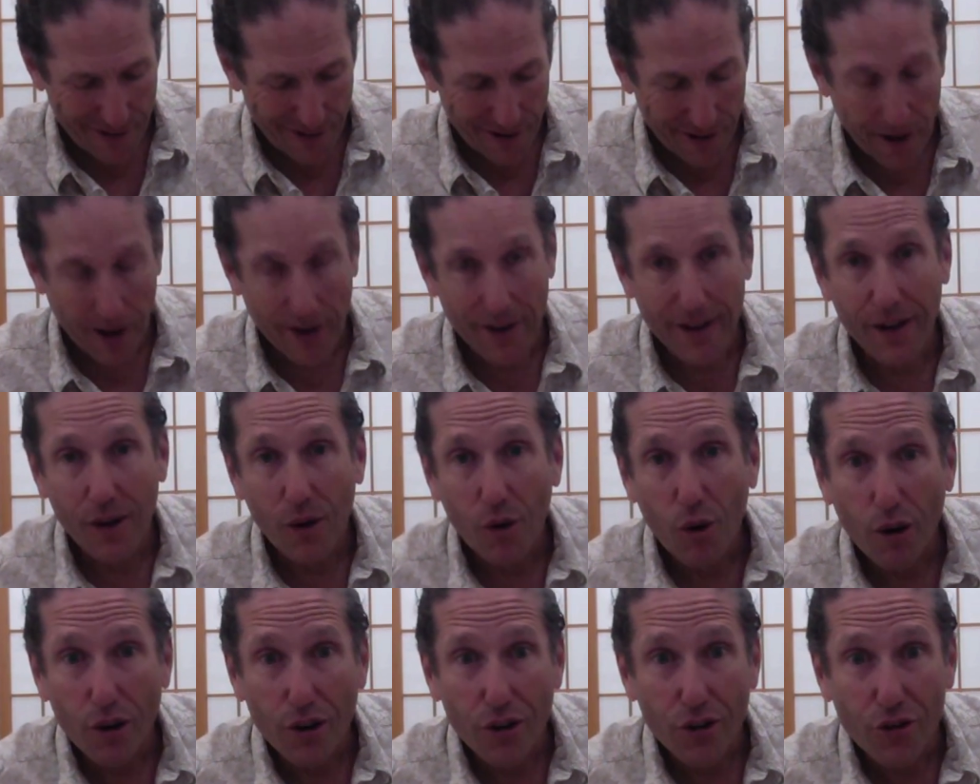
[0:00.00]
I didn't
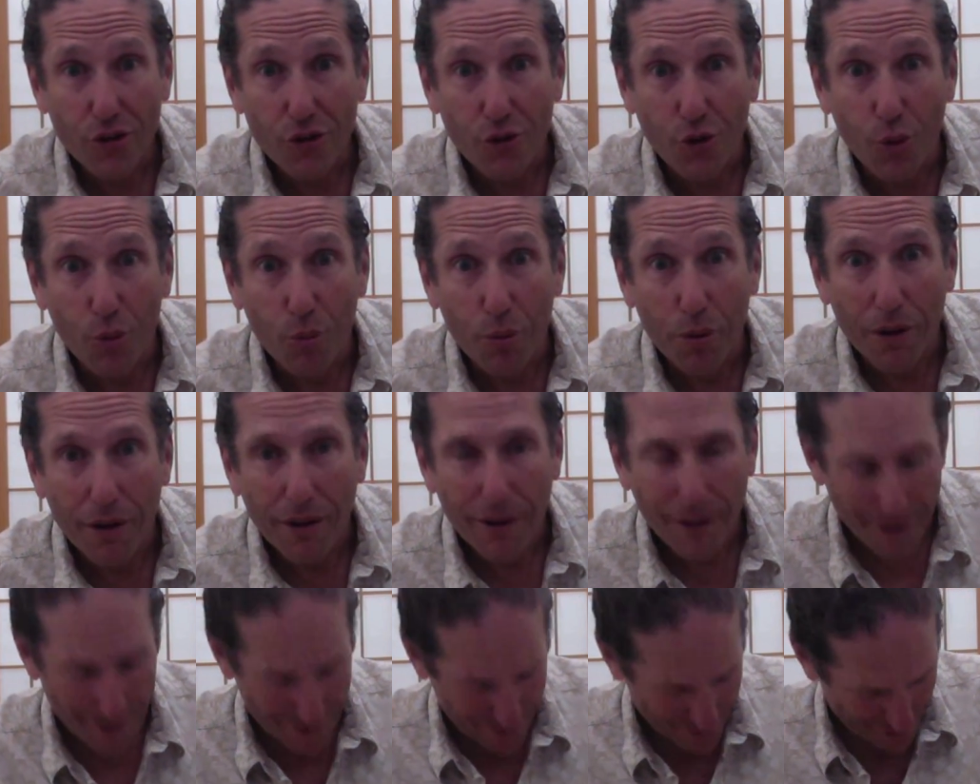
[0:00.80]
call you stupid.
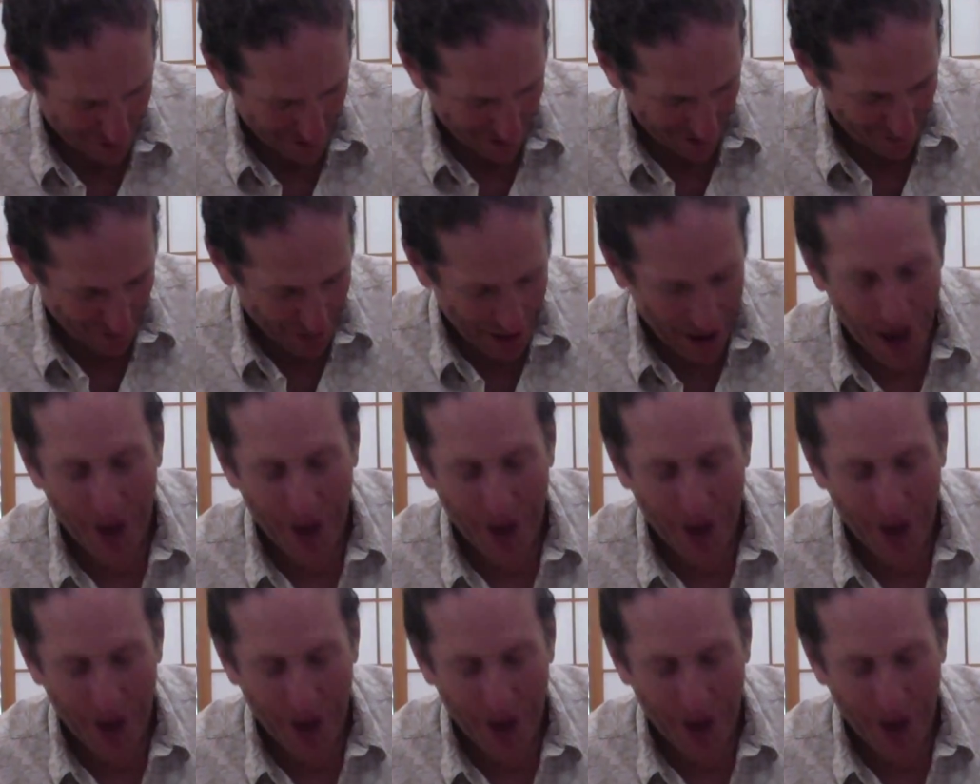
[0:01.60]
Okay?